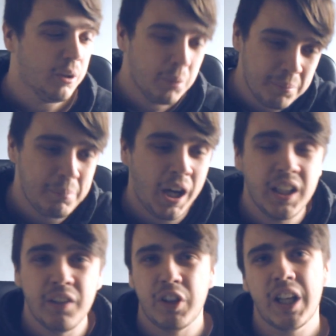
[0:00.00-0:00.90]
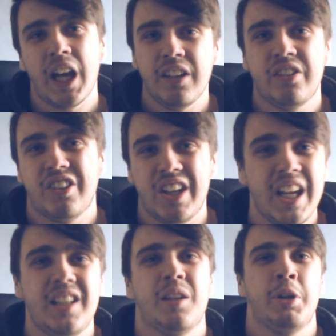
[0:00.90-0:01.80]
I wouldn't mind if the guy
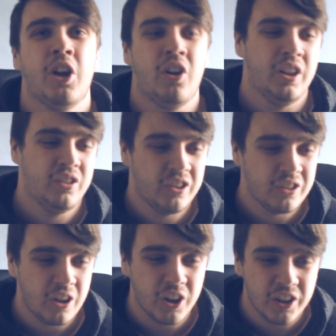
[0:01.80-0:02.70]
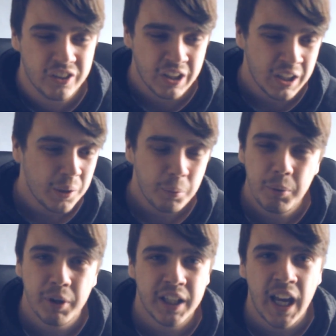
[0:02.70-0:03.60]
stayed, to be honest, as long as
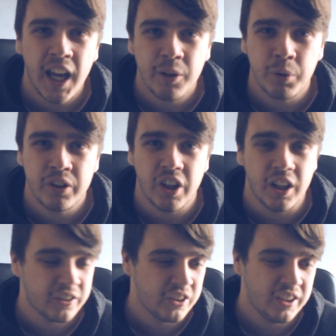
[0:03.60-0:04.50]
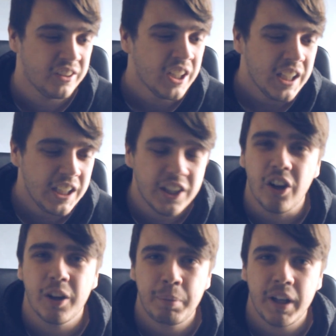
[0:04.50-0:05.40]
we were getting results and he
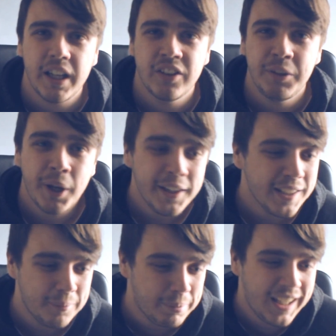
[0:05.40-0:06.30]
got the players he wanted.